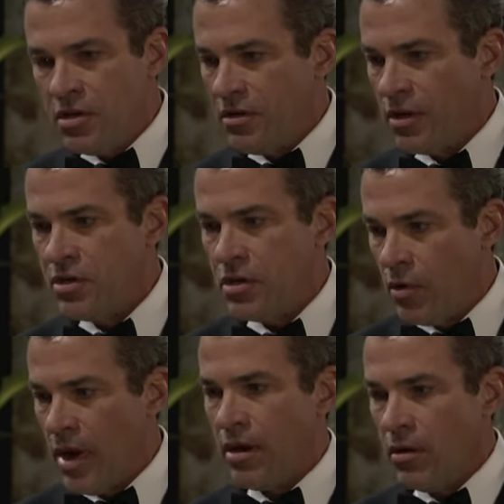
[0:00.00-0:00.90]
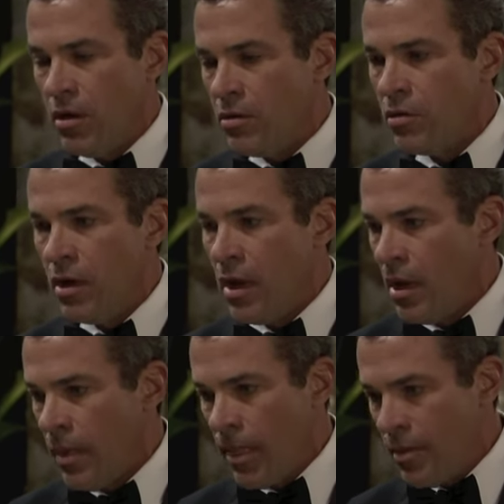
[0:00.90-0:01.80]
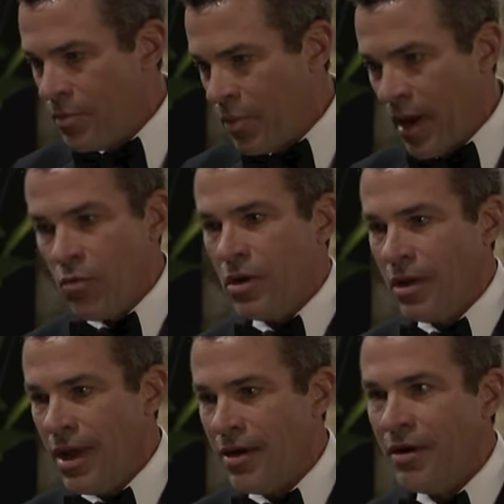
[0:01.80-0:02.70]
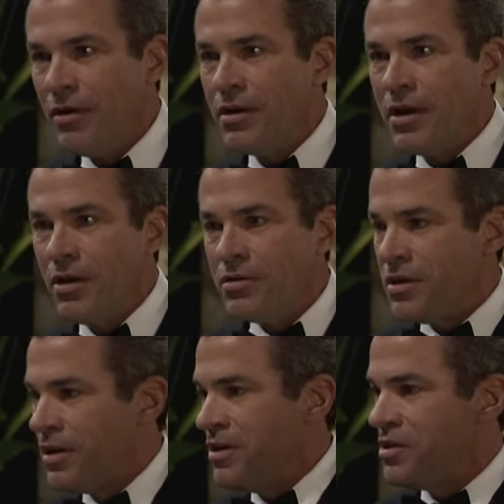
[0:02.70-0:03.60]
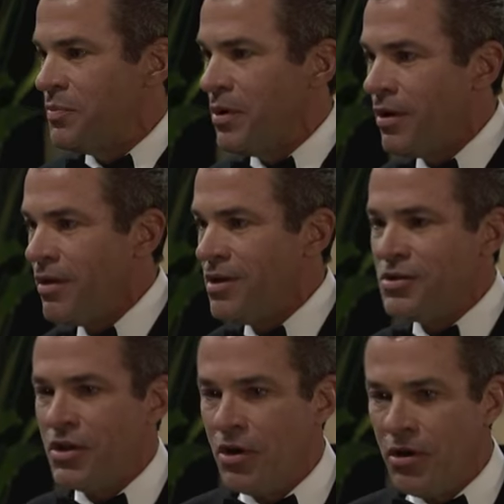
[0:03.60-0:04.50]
She thought she'd go at it alone, but I wouldn't let her. You know, she could disappear to, to the ends of